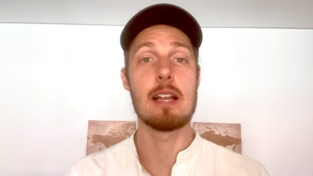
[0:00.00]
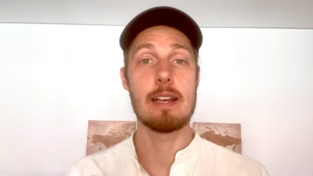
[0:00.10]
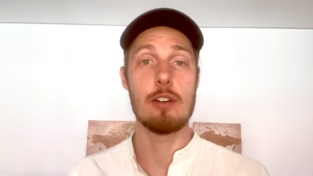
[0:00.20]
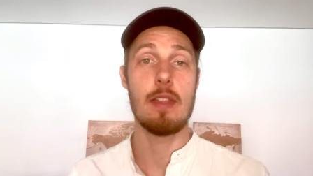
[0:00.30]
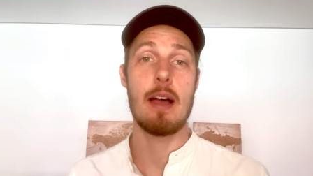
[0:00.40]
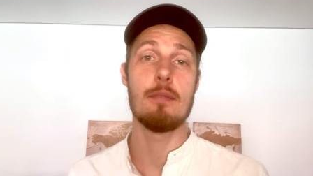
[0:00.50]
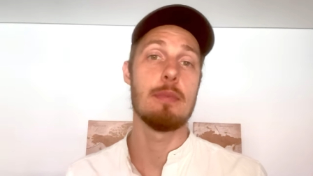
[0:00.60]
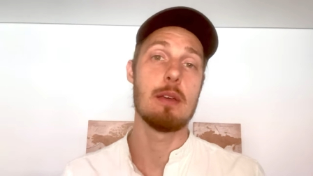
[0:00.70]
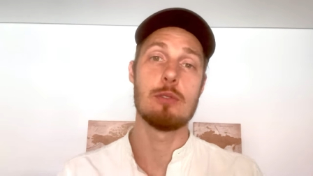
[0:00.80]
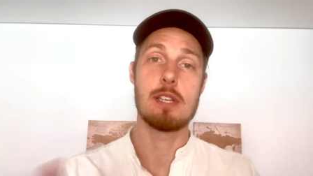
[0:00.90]
Click on that.
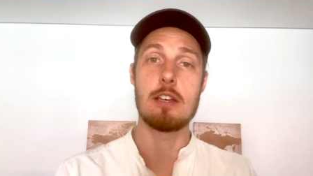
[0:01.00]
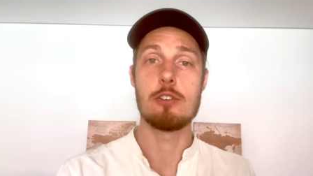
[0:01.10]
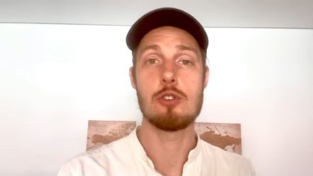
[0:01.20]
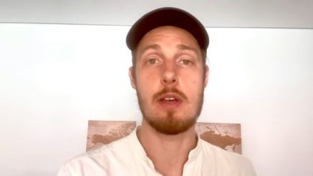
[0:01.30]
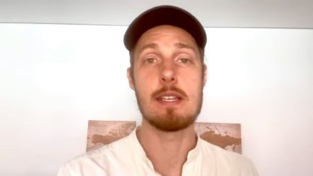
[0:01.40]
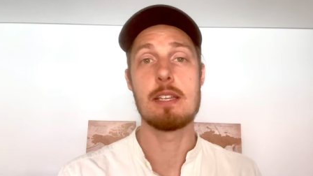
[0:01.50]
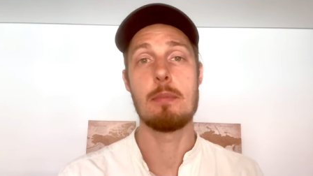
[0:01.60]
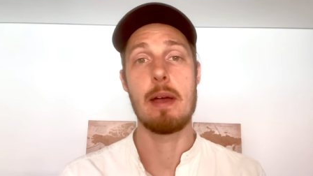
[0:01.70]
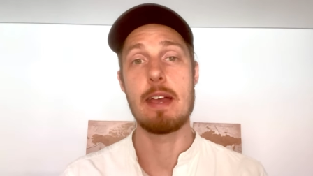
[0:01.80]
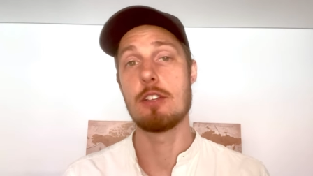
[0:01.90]
It will take you straight to the
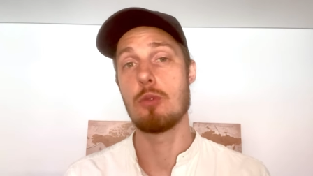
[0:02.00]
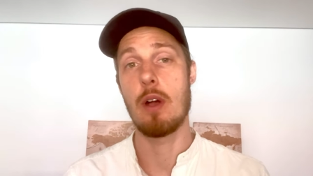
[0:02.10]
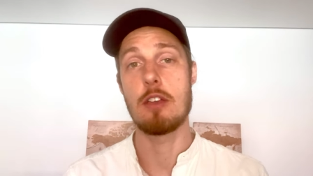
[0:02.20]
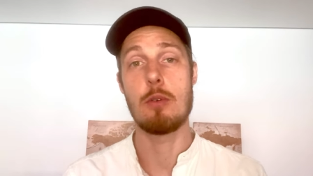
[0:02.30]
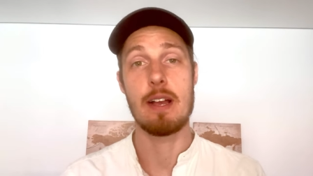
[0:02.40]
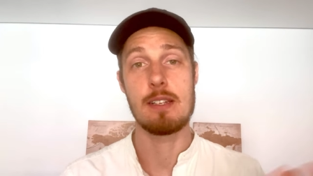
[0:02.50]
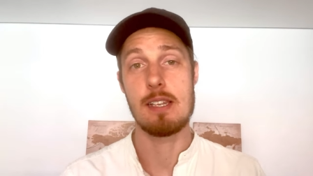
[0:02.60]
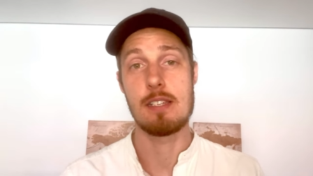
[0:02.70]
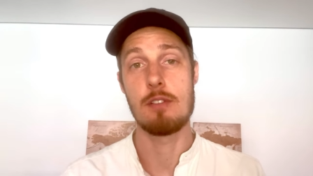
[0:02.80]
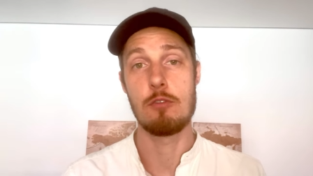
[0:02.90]
page where you
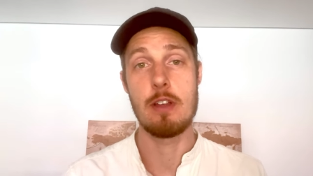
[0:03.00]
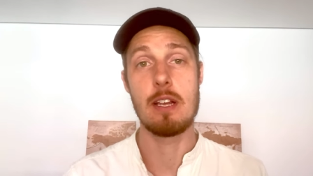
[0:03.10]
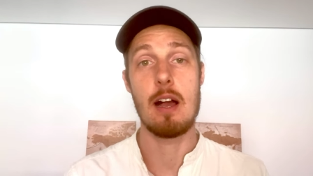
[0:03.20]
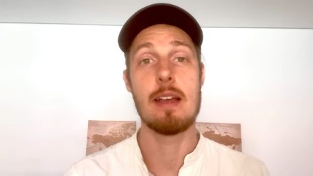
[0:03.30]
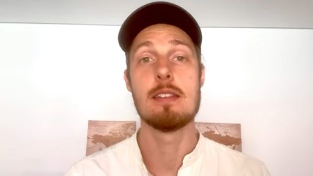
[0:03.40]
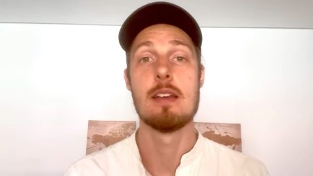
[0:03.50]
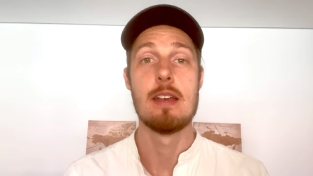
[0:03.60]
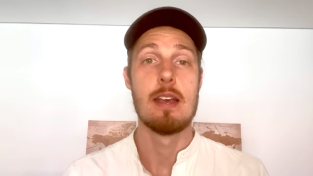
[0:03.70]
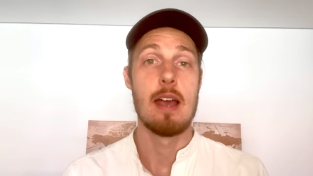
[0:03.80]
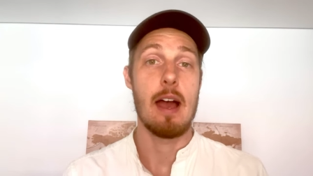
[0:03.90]
access the free guide
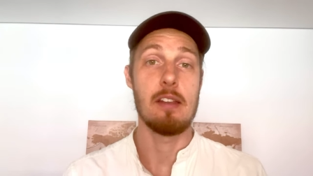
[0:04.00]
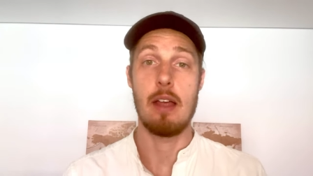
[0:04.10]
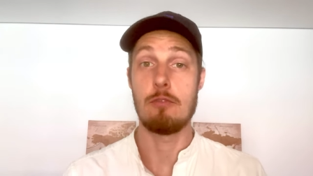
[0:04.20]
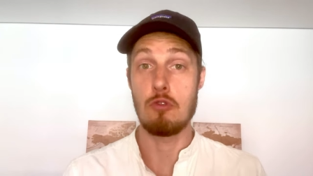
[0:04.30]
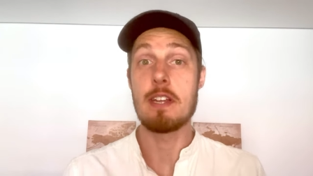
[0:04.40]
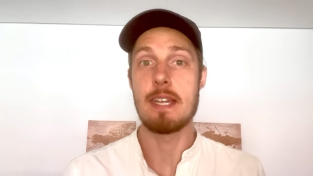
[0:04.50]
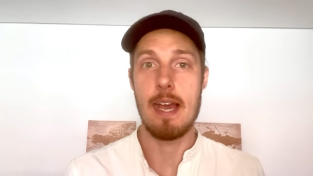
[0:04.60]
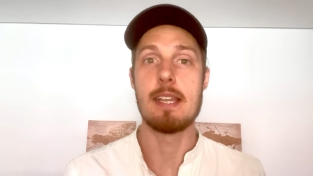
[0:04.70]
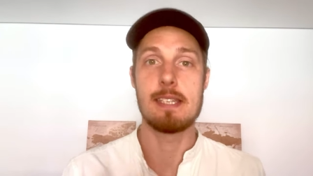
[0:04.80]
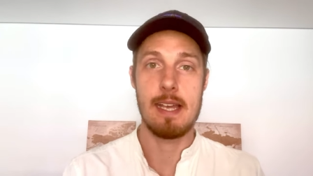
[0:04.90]
and, and read
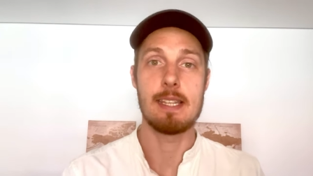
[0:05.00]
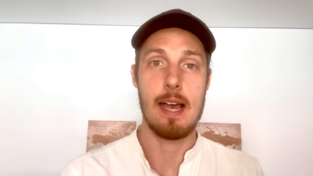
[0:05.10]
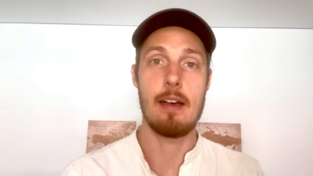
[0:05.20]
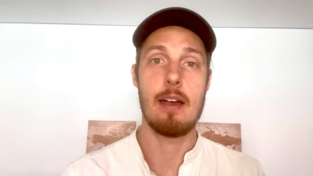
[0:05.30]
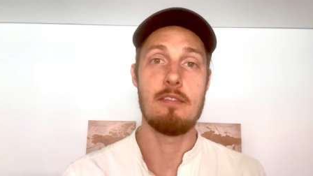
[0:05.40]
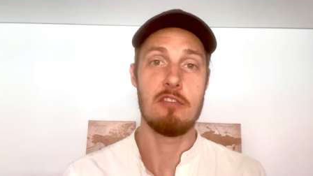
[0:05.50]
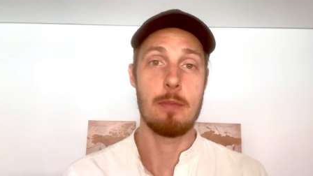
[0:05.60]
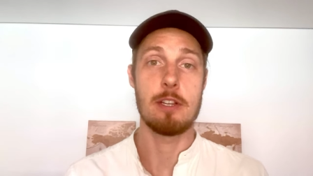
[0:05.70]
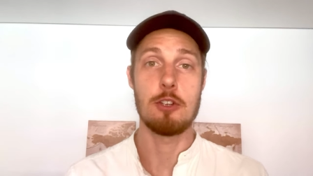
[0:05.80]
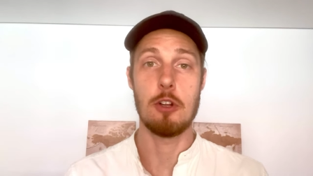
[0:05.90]
it and take that
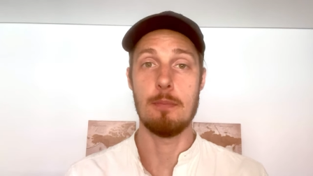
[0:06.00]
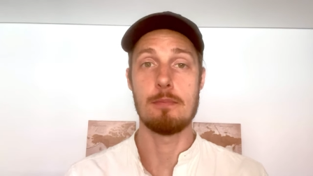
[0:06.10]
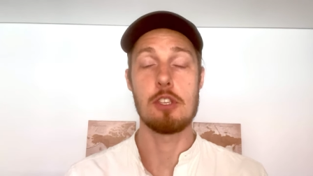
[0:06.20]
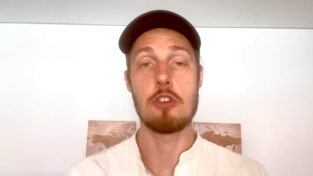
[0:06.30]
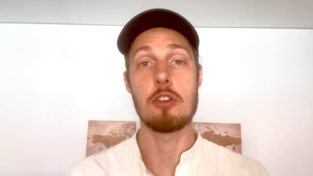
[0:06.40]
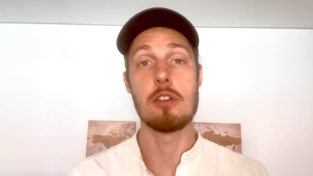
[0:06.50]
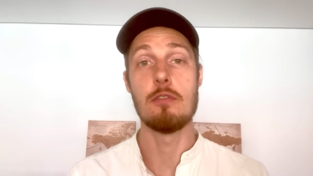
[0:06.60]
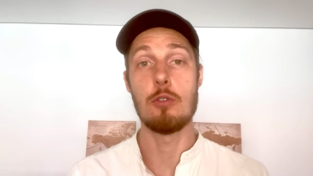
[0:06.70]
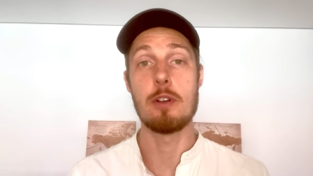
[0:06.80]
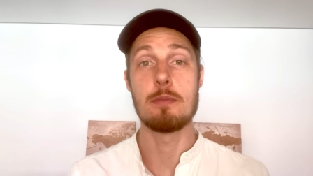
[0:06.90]
information on so that you can
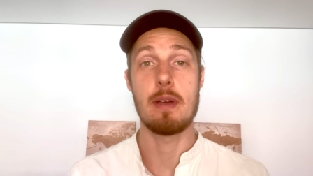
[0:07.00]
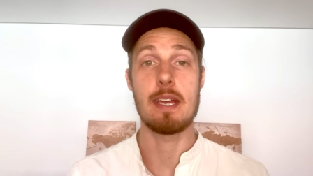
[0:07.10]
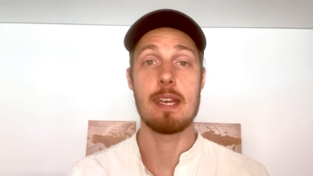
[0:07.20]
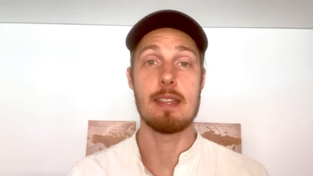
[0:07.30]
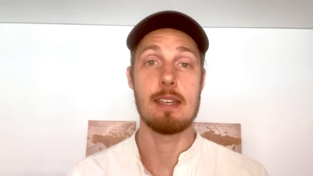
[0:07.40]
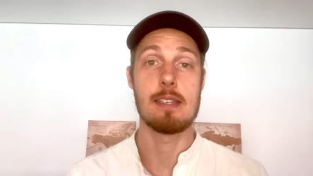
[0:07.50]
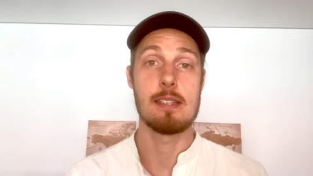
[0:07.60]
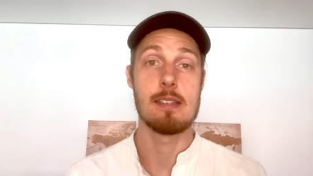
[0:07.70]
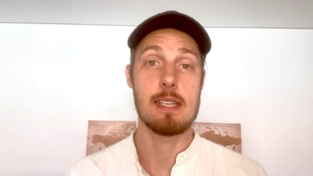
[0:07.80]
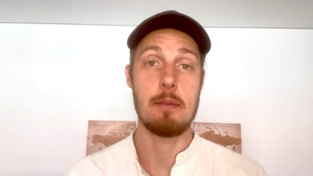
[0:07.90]
avoid making this
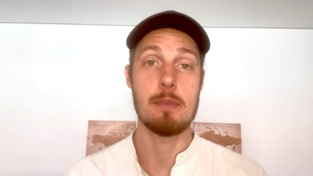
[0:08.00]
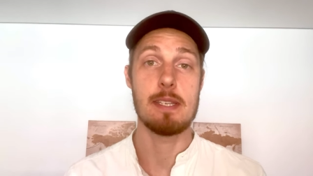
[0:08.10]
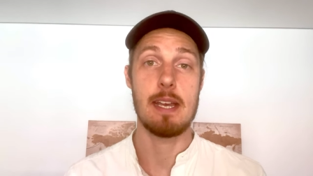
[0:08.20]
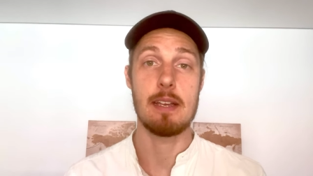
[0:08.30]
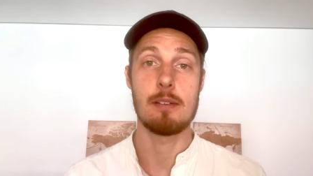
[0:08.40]
same mistake.